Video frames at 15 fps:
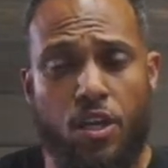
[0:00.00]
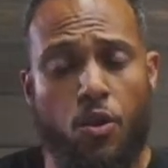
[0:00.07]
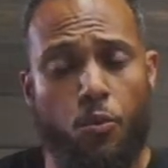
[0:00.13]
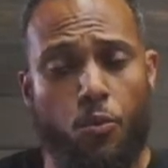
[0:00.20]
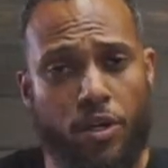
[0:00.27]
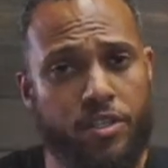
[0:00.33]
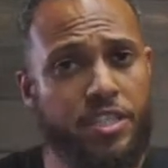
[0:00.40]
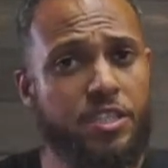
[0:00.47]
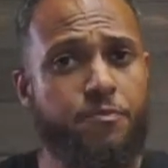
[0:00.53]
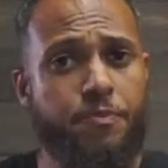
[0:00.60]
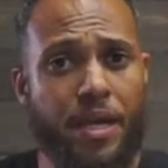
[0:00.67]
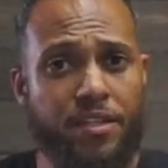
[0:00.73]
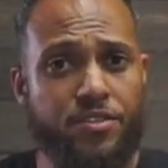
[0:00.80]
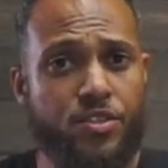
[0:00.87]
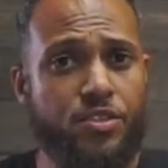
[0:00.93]
One of these
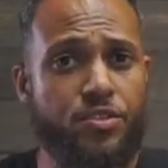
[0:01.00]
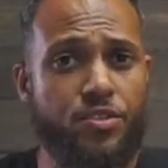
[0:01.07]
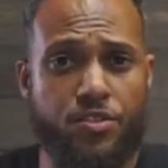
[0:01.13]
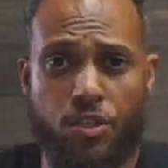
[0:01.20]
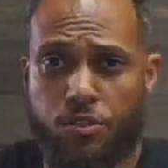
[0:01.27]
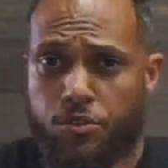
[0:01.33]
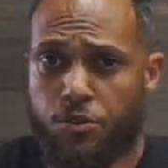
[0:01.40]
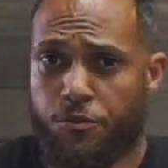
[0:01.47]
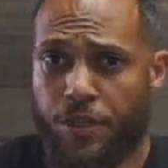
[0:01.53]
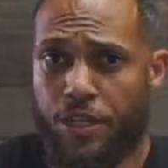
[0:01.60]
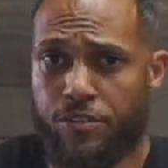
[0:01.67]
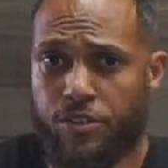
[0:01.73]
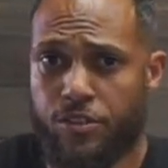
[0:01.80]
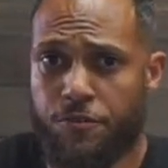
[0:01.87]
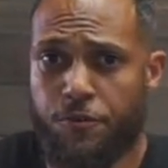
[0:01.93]
balances is also
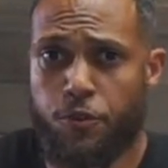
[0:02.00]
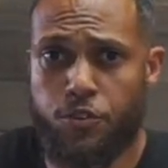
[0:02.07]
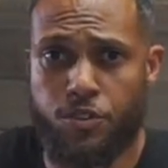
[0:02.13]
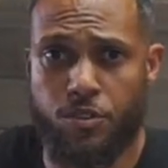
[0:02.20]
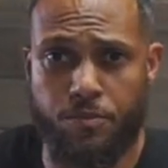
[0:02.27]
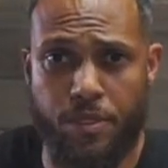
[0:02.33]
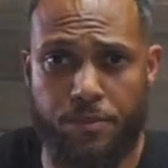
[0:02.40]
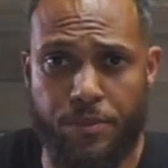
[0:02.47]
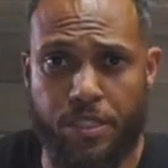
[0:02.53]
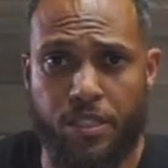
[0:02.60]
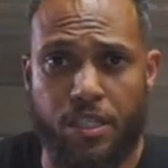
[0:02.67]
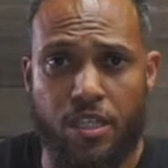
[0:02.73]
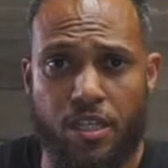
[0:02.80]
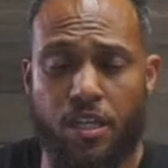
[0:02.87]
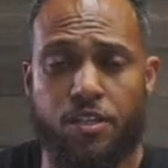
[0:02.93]
found in the First Amendment,
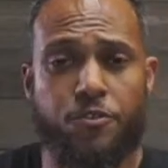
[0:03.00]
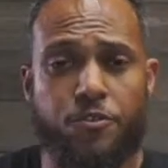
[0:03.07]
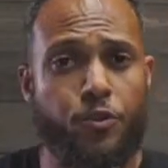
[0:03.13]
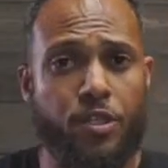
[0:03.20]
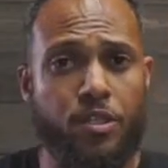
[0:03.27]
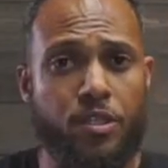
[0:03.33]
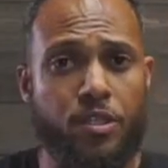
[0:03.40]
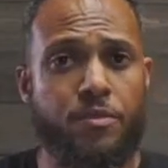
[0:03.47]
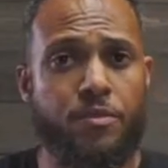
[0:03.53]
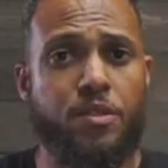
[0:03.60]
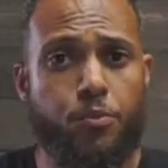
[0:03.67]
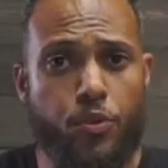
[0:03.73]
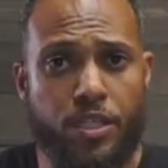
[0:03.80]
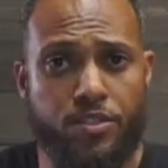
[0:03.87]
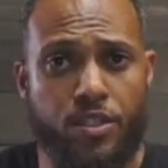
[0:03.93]
the freedom of the
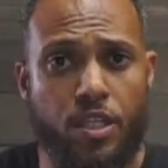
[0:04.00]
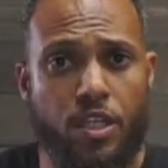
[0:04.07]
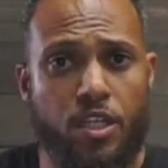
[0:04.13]
press.